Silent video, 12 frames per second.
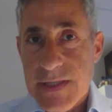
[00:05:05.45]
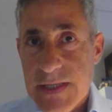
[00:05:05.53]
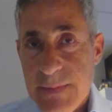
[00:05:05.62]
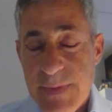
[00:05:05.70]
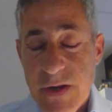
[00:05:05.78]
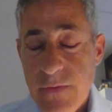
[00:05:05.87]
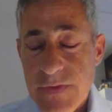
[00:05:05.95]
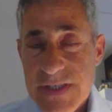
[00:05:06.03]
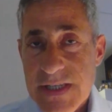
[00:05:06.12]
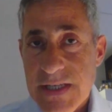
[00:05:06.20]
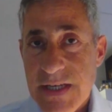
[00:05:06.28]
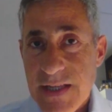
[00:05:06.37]
but obviously
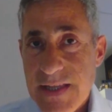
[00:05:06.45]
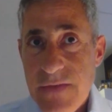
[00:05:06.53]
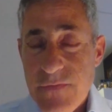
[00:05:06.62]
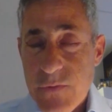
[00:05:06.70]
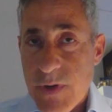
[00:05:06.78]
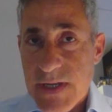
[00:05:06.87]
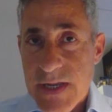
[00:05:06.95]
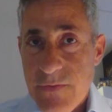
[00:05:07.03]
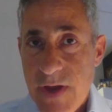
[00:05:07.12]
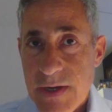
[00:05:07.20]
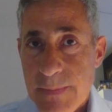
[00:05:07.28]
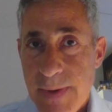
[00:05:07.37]
not everyone can ride
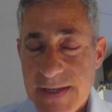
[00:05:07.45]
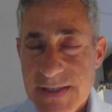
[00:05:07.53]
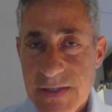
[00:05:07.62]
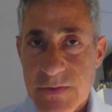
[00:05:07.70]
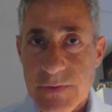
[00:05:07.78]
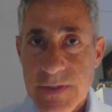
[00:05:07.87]
a bicycle.